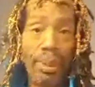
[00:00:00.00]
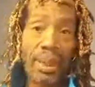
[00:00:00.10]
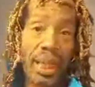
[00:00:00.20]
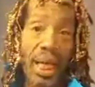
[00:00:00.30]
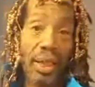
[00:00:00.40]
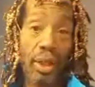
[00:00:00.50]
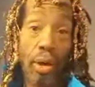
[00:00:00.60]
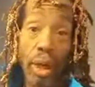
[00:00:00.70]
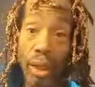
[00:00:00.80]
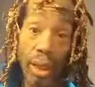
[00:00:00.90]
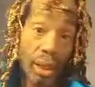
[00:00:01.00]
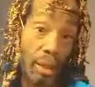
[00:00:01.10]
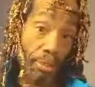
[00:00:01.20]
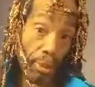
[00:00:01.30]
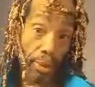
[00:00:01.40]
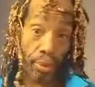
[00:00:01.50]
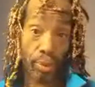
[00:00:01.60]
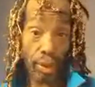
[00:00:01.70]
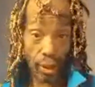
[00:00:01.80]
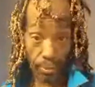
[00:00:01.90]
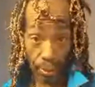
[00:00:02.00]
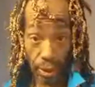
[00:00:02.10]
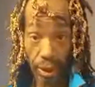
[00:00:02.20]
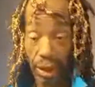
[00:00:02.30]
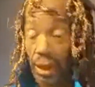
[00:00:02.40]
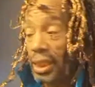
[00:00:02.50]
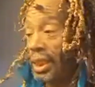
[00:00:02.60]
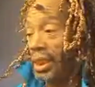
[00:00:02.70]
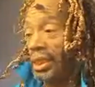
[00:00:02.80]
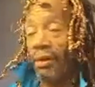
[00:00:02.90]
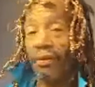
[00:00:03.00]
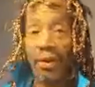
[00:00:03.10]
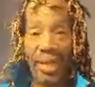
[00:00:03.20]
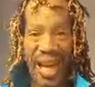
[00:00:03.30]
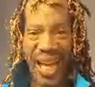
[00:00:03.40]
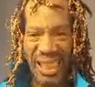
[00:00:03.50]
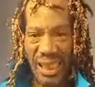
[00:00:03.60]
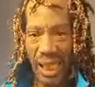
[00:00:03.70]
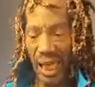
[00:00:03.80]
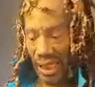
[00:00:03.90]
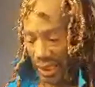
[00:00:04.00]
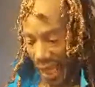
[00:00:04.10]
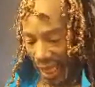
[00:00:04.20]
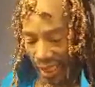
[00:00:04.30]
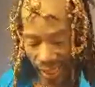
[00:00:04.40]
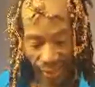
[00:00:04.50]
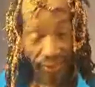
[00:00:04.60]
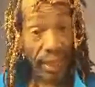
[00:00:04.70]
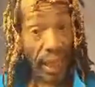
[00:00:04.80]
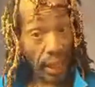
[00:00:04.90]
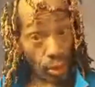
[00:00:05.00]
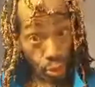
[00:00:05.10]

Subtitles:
be staying though in the suburbs with this person for 9 days. I leave next